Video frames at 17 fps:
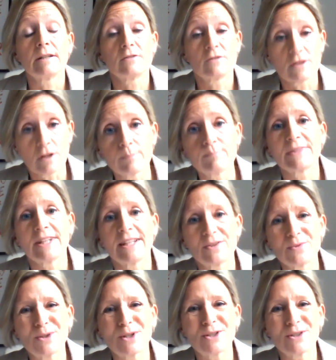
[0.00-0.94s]
some
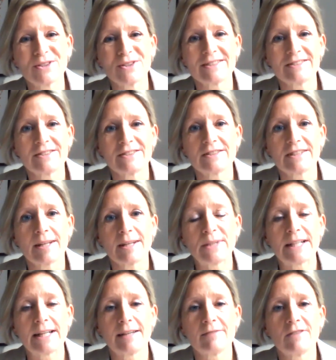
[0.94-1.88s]
that work on the
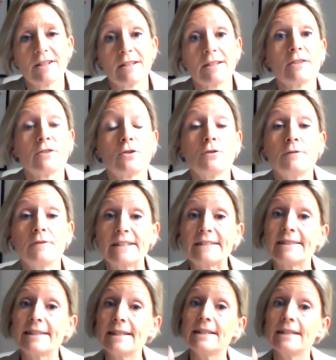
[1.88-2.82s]
systemic level to
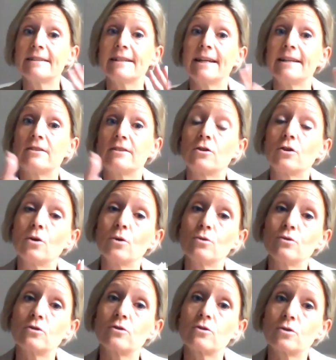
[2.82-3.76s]
facilitate
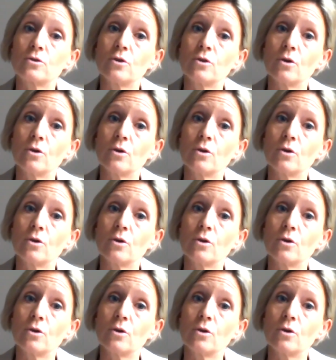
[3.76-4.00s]
those